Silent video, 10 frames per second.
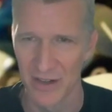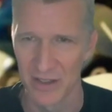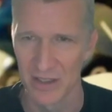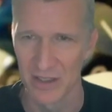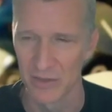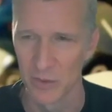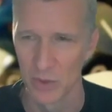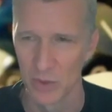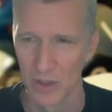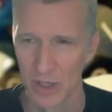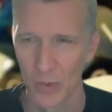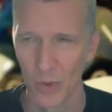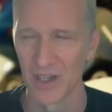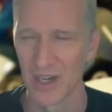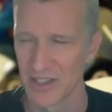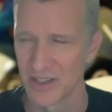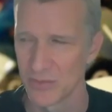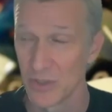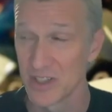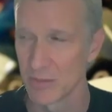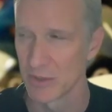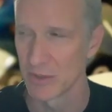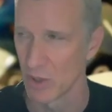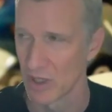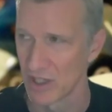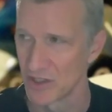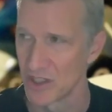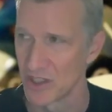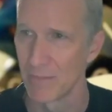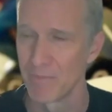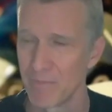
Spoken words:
If you were an reasonably organized GM,